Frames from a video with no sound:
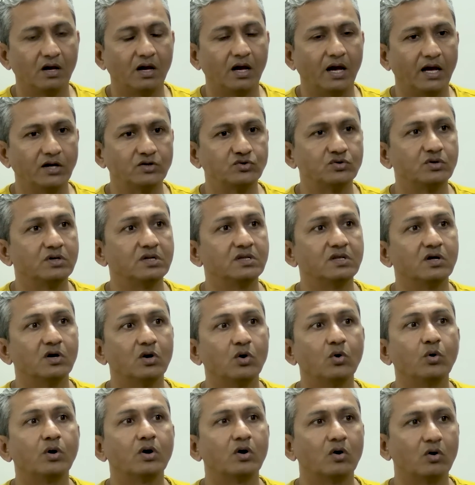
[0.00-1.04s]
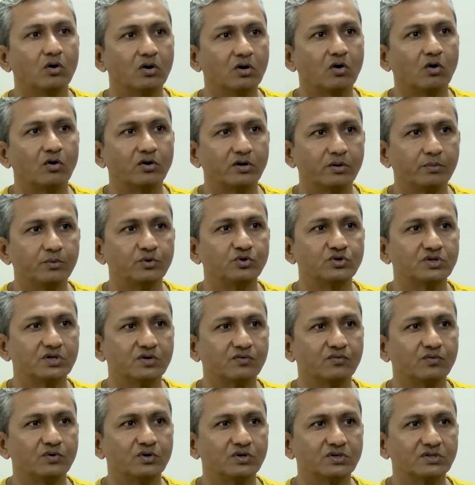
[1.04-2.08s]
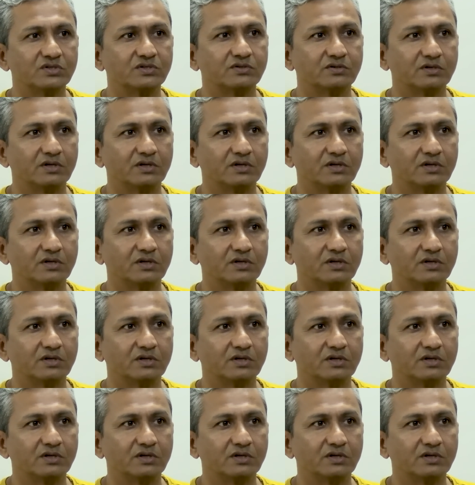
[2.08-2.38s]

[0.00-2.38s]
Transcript: Actually, the lower order contribution was